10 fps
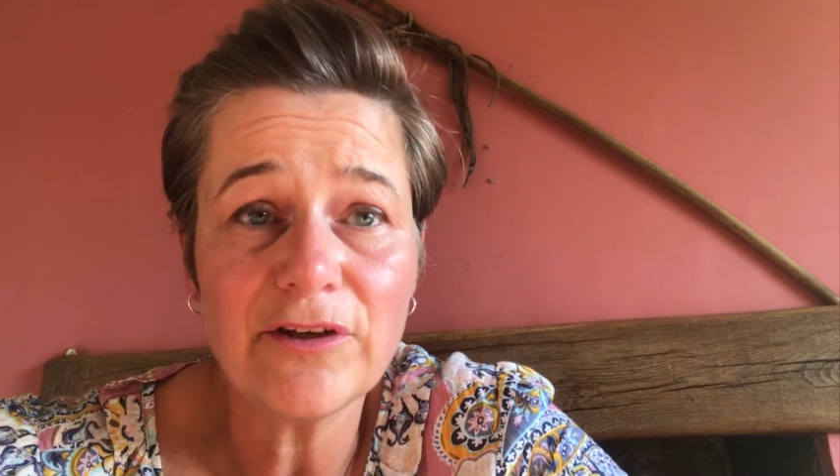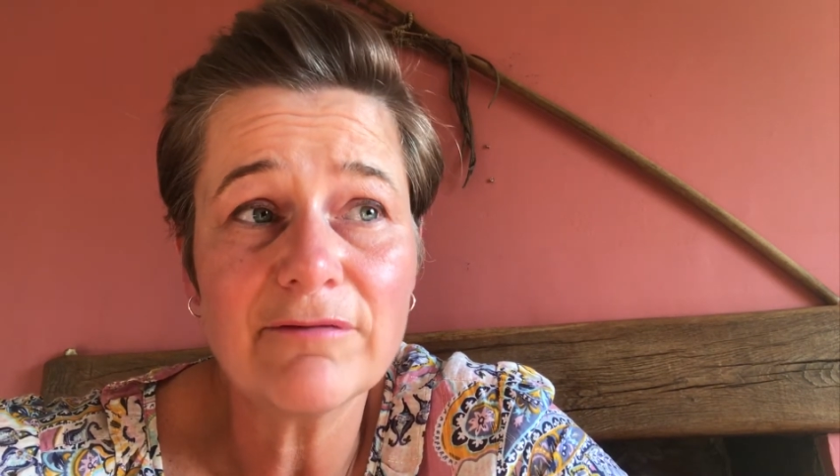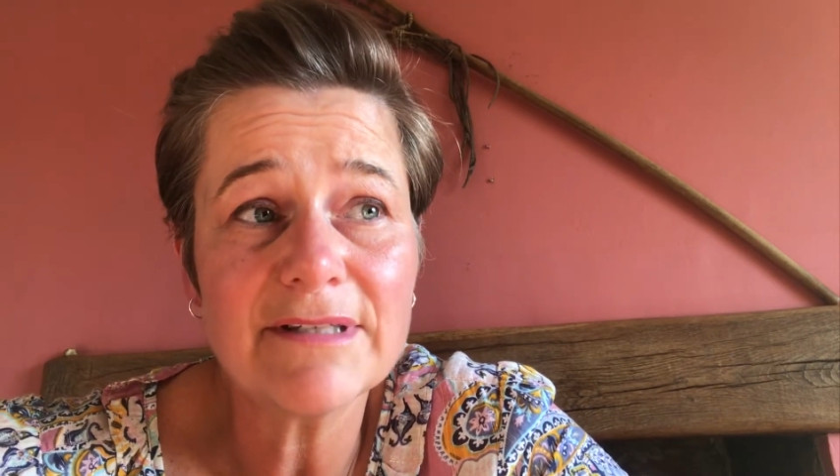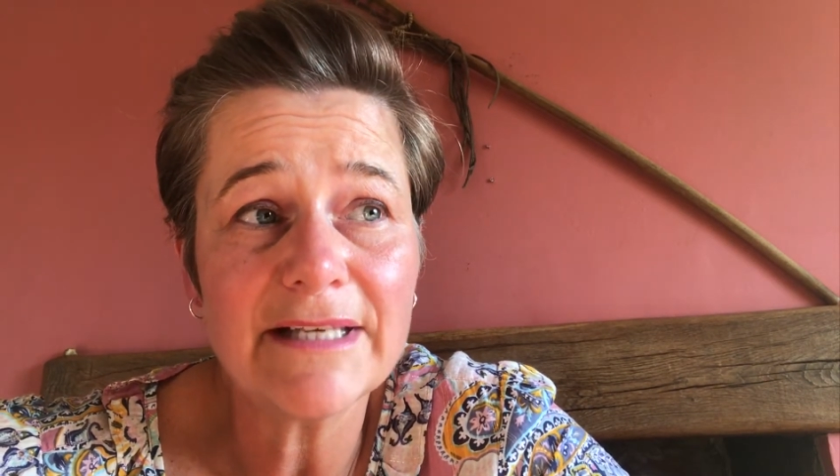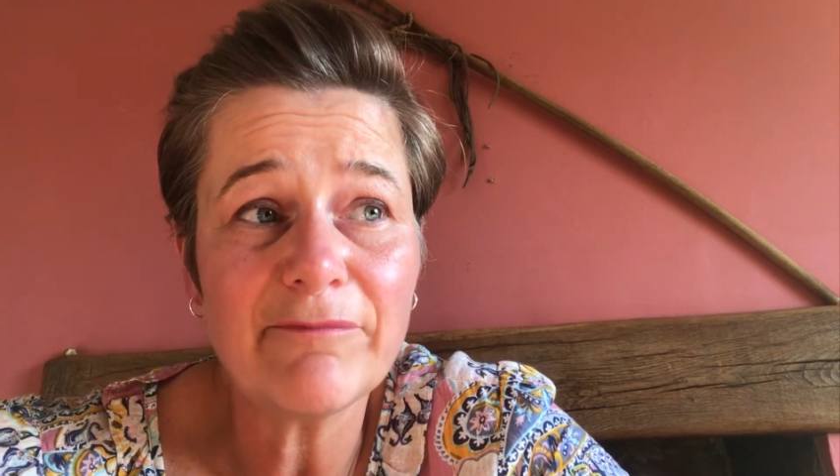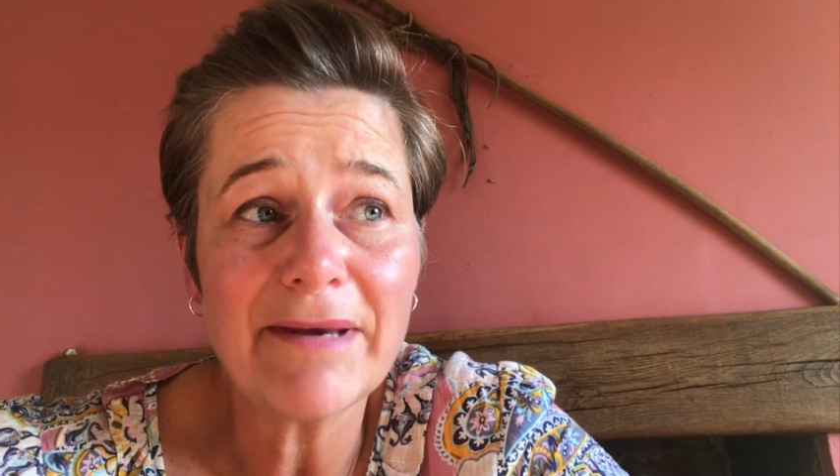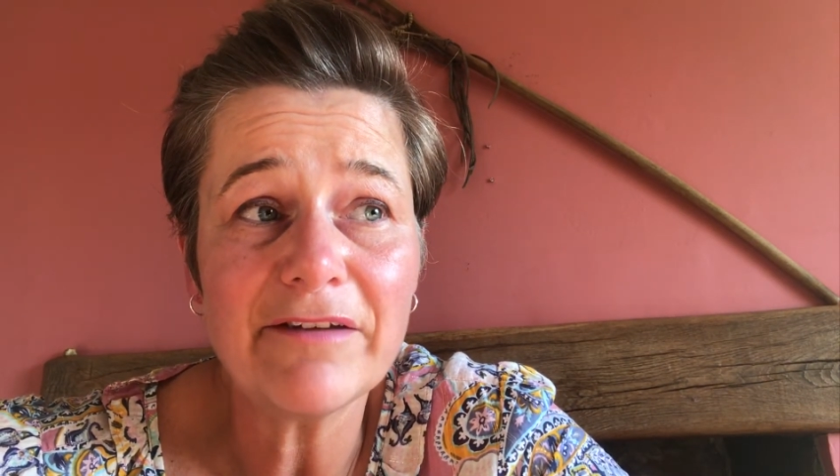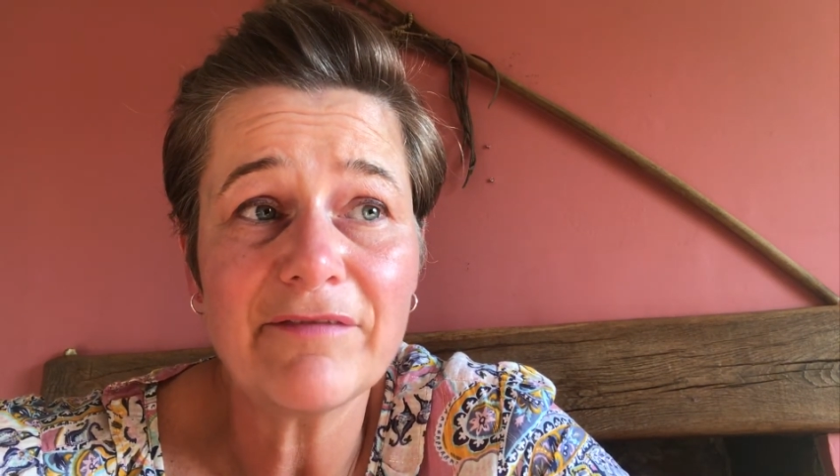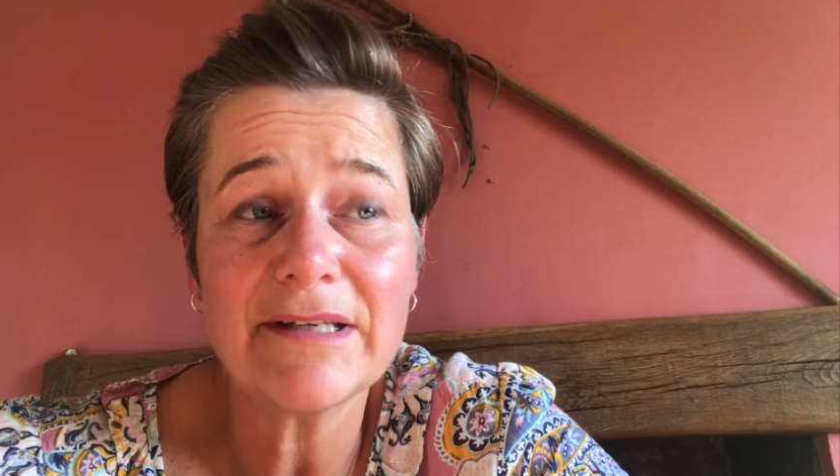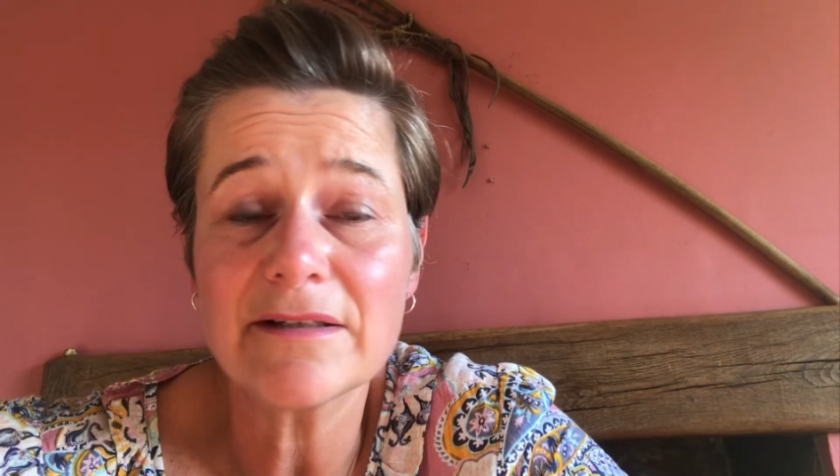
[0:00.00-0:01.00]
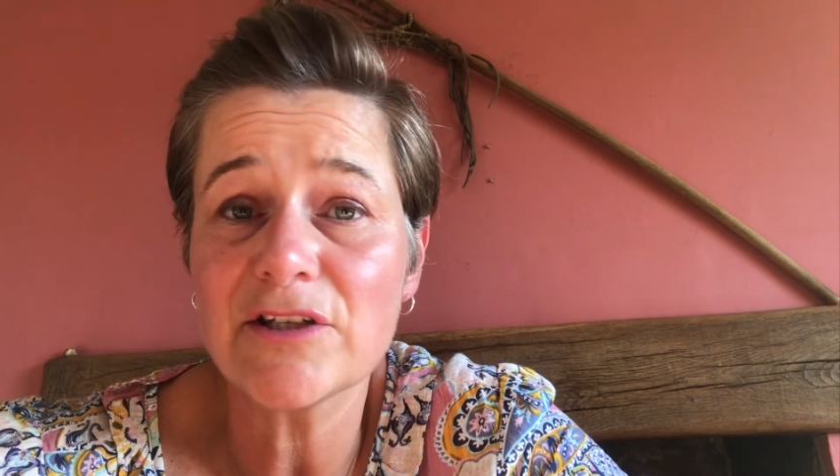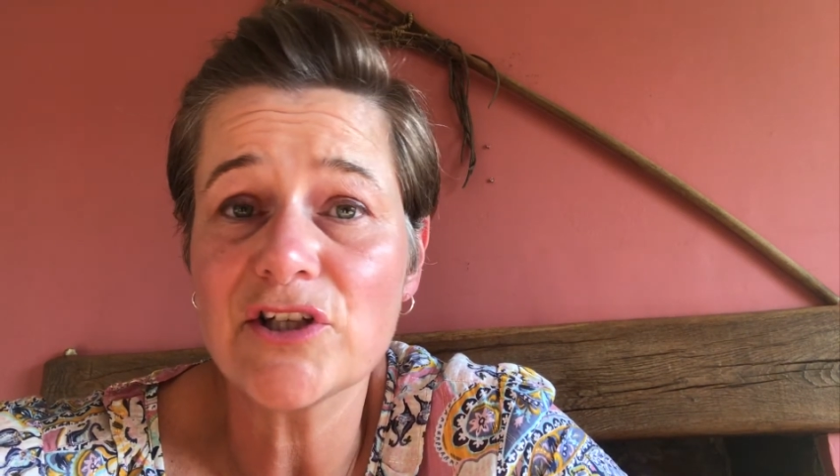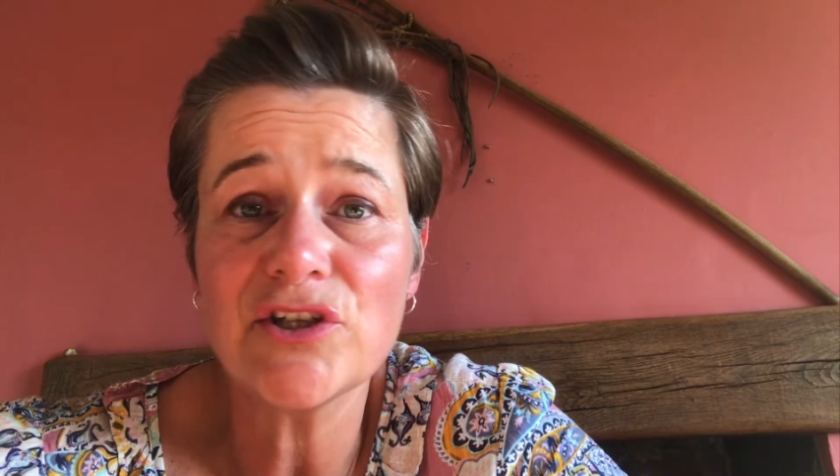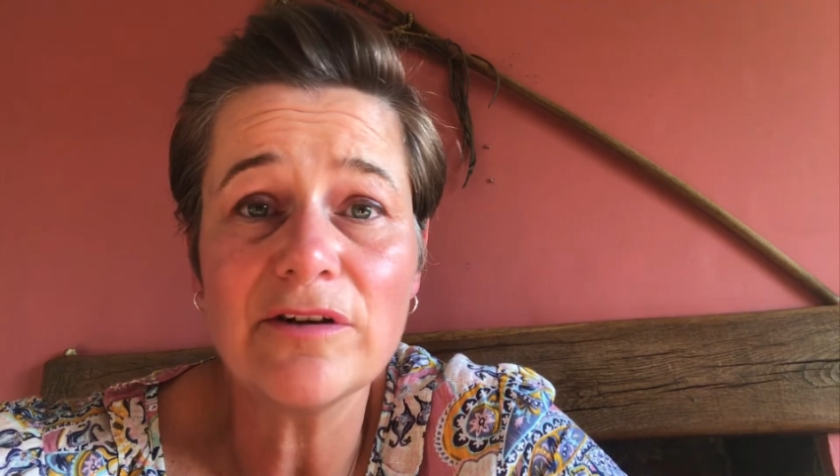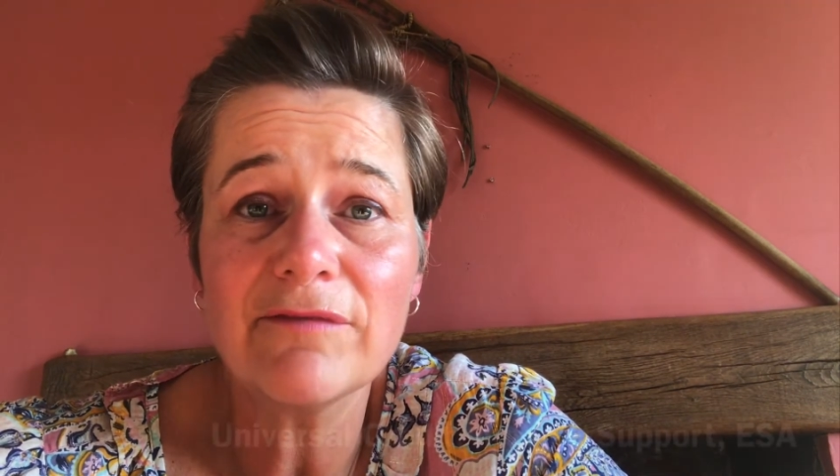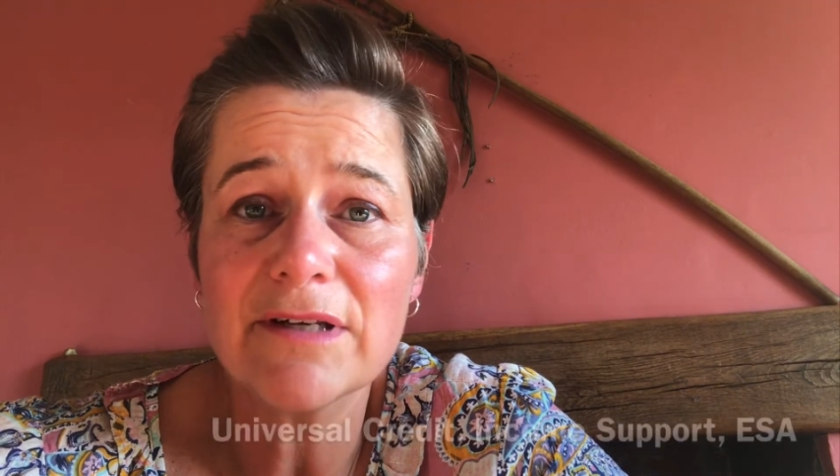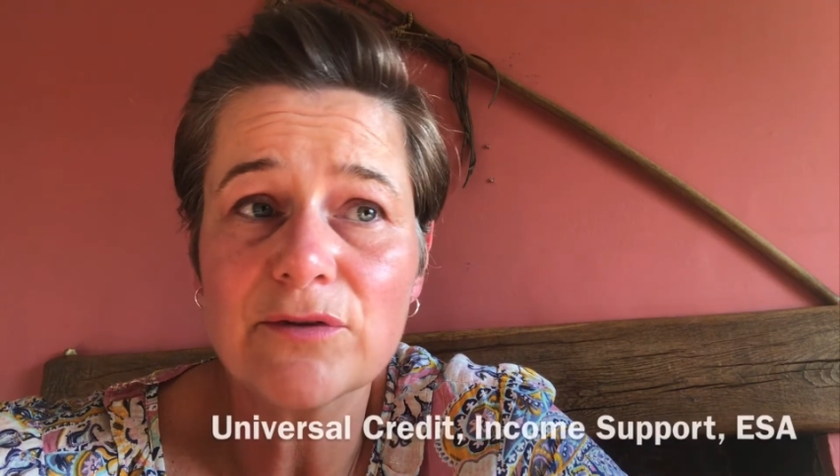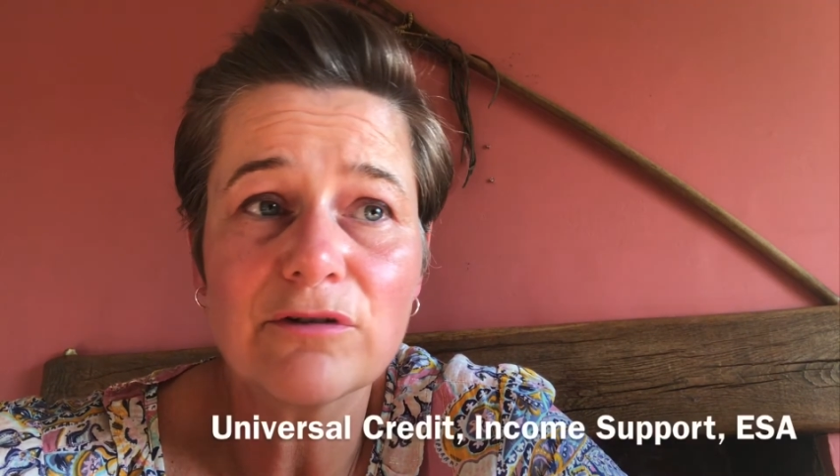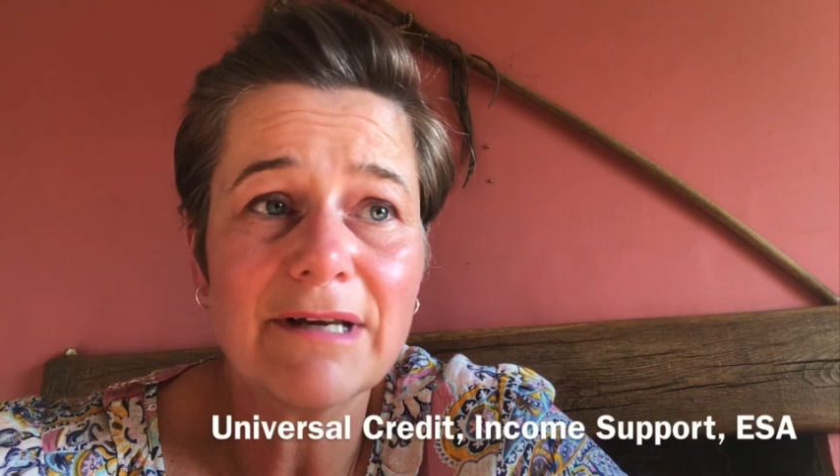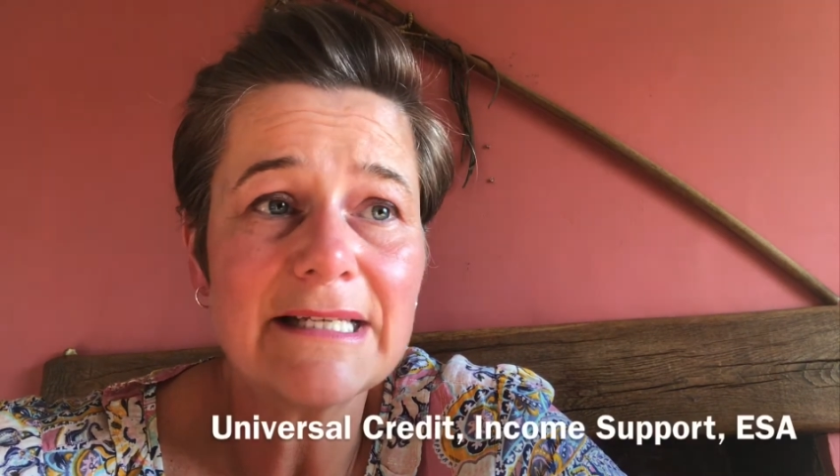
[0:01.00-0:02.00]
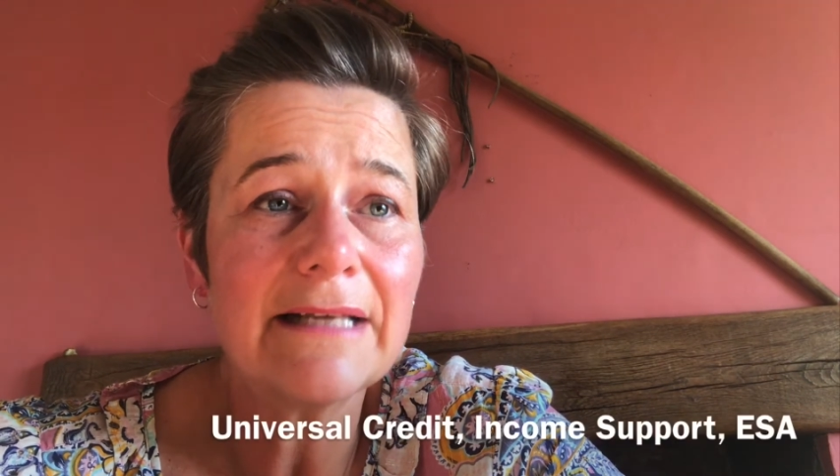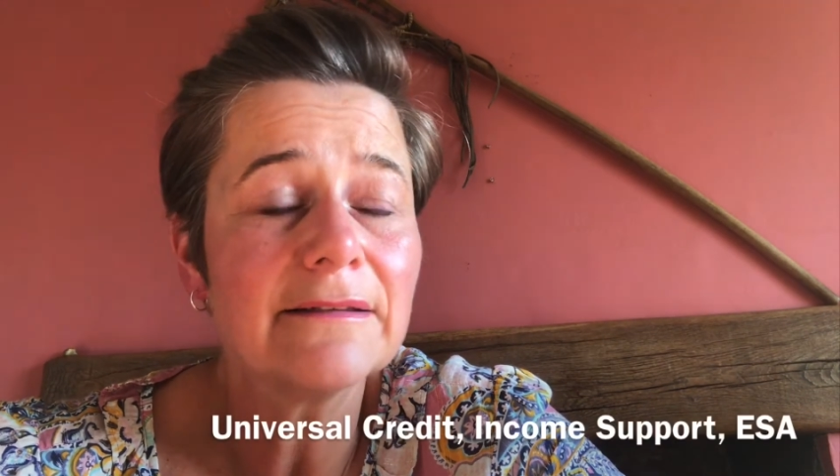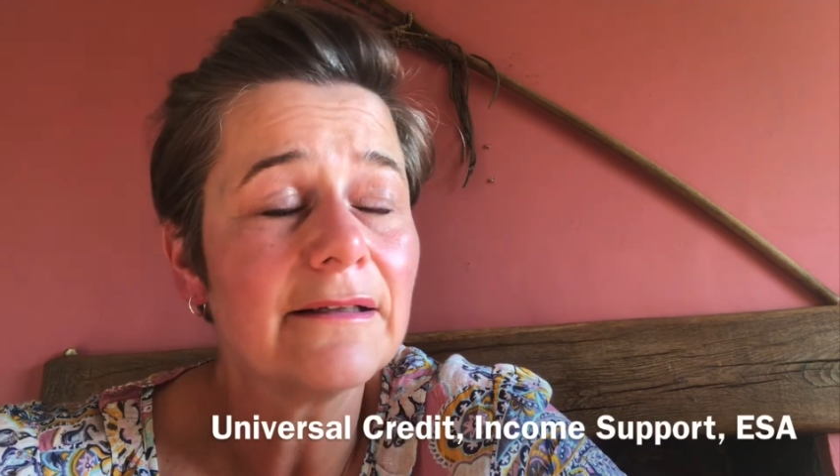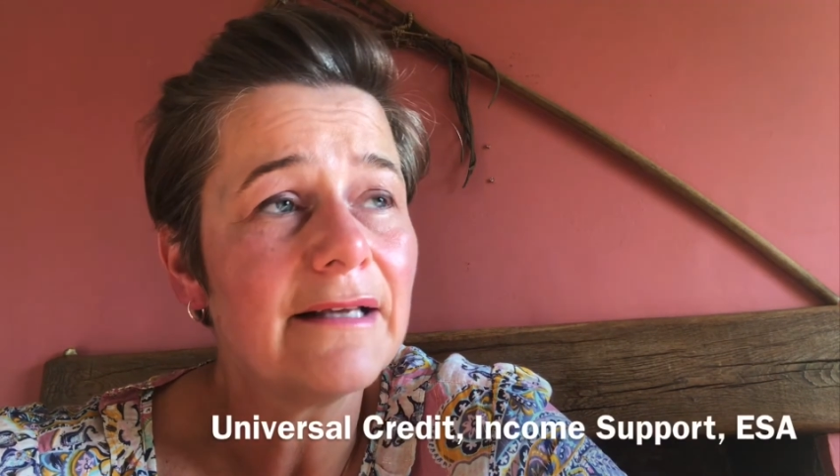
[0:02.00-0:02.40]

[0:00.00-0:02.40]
you receive benefits such as universal credit,